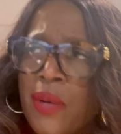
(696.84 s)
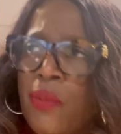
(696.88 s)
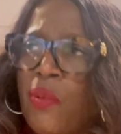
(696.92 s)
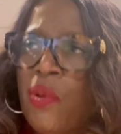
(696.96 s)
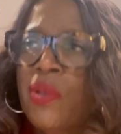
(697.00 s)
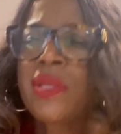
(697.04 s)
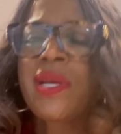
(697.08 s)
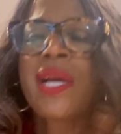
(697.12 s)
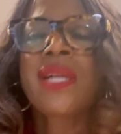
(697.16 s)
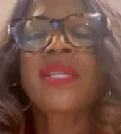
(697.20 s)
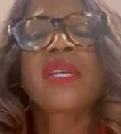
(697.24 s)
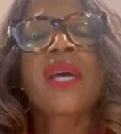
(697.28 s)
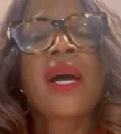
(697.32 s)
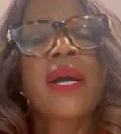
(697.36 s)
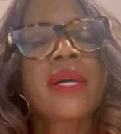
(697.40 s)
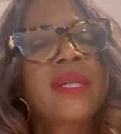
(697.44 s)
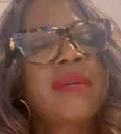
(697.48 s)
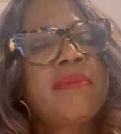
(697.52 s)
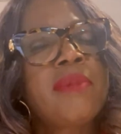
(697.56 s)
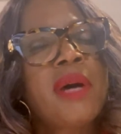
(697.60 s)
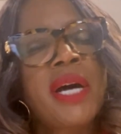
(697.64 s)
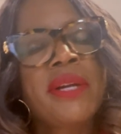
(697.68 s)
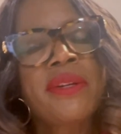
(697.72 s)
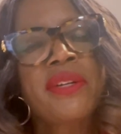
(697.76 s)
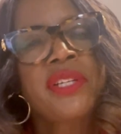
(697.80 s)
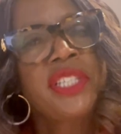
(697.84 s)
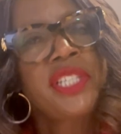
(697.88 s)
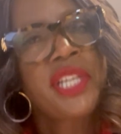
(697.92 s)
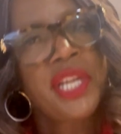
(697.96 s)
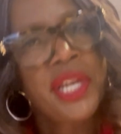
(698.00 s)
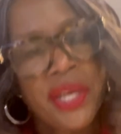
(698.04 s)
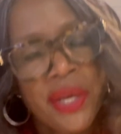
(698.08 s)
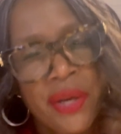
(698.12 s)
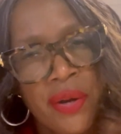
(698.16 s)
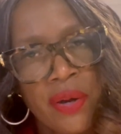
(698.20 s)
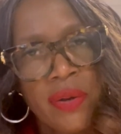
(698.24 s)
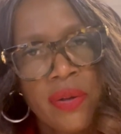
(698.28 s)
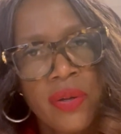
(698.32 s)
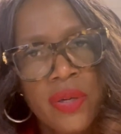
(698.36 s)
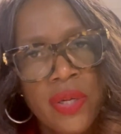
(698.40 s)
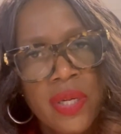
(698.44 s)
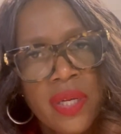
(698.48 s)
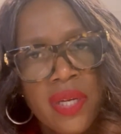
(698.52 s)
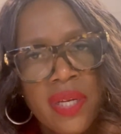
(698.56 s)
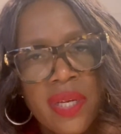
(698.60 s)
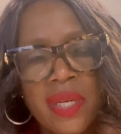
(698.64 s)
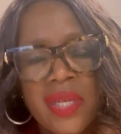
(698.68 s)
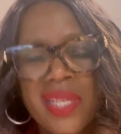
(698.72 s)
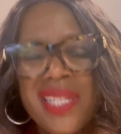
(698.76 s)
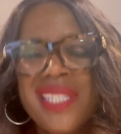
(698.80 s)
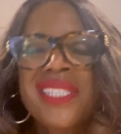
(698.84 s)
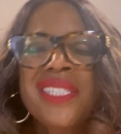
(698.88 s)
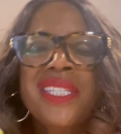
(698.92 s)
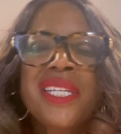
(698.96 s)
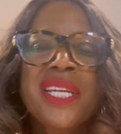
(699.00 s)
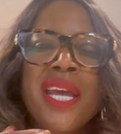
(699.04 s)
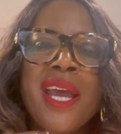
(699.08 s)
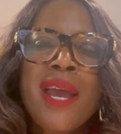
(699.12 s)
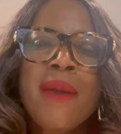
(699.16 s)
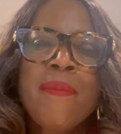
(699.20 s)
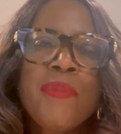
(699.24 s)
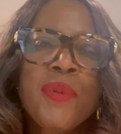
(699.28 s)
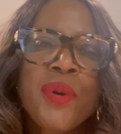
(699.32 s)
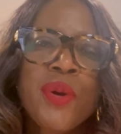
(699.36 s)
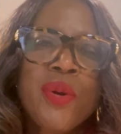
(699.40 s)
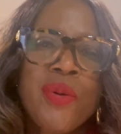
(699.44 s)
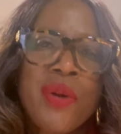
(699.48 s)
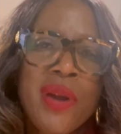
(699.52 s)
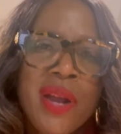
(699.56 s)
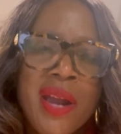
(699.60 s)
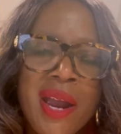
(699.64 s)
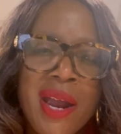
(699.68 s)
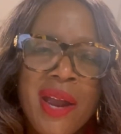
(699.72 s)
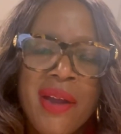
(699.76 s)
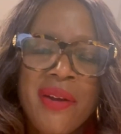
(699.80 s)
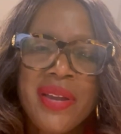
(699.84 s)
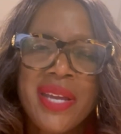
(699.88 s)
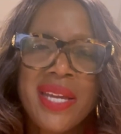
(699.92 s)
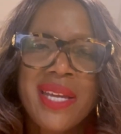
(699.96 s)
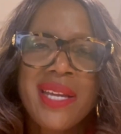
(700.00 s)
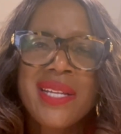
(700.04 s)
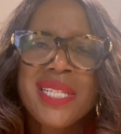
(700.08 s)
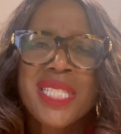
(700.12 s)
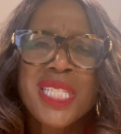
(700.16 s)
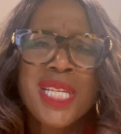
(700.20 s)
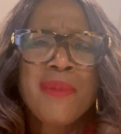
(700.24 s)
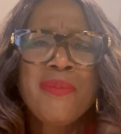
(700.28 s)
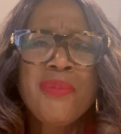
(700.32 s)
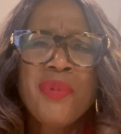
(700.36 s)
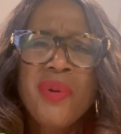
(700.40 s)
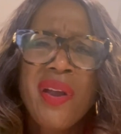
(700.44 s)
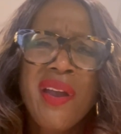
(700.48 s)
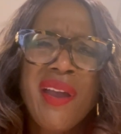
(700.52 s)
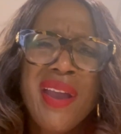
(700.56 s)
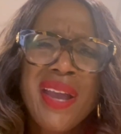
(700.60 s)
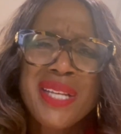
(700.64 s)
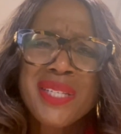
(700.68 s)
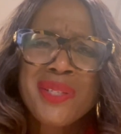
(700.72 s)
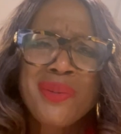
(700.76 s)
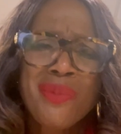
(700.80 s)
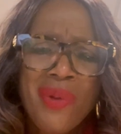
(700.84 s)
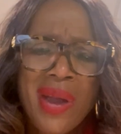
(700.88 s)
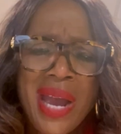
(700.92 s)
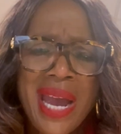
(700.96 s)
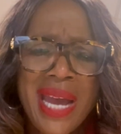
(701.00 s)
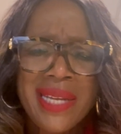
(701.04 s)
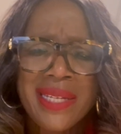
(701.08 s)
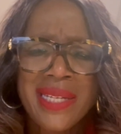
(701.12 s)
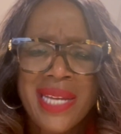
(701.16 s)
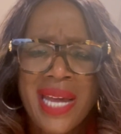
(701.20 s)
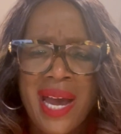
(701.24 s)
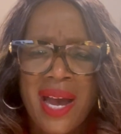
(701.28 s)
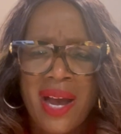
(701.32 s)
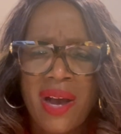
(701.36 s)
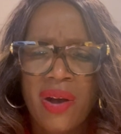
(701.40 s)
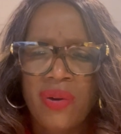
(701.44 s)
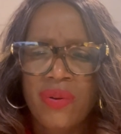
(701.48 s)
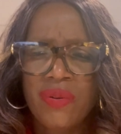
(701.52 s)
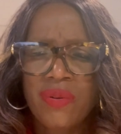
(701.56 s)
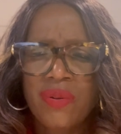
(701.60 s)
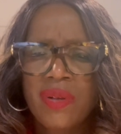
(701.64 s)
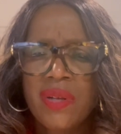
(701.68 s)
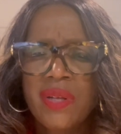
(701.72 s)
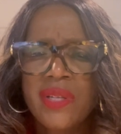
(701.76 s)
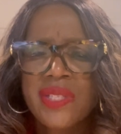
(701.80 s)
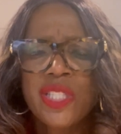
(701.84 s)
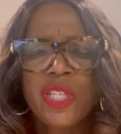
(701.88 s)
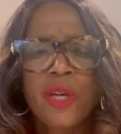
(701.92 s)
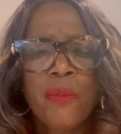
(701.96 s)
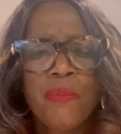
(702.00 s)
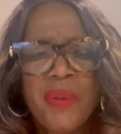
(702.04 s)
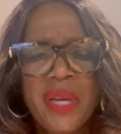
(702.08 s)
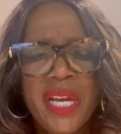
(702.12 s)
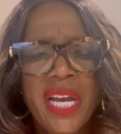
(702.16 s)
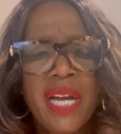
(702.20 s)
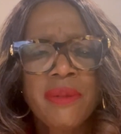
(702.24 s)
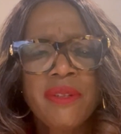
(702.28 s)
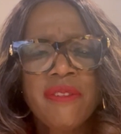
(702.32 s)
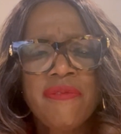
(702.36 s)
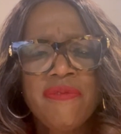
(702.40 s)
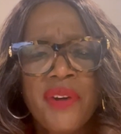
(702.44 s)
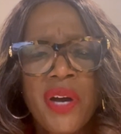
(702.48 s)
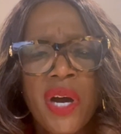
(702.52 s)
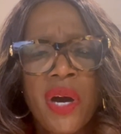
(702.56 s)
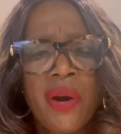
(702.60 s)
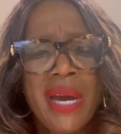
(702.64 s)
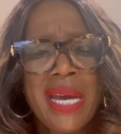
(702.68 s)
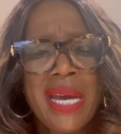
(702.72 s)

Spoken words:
We're not talking about a year. Temporary. Temporary is right now. So pick up the phone